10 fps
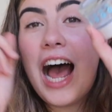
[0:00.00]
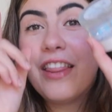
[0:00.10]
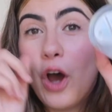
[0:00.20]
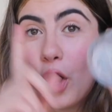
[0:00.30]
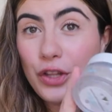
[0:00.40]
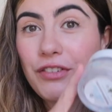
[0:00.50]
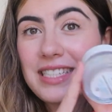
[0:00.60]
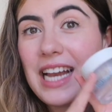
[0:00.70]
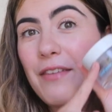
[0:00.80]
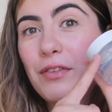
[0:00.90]
The only
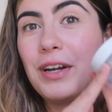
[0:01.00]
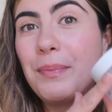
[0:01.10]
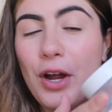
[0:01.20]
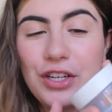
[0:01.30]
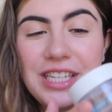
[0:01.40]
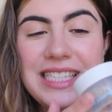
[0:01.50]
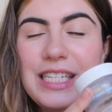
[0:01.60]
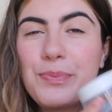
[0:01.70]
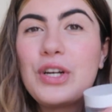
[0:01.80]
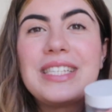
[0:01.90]
reason I haven't repurchased
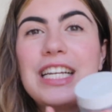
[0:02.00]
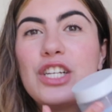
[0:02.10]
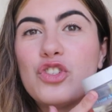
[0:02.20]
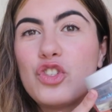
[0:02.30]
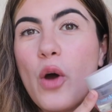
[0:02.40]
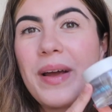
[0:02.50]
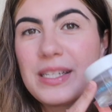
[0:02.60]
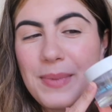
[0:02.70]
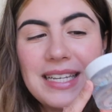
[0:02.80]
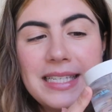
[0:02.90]
is because it is so
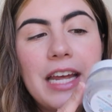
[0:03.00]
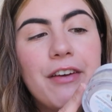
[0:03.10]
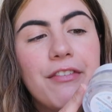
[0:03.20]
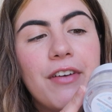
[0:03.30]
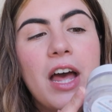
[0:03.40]
expensive.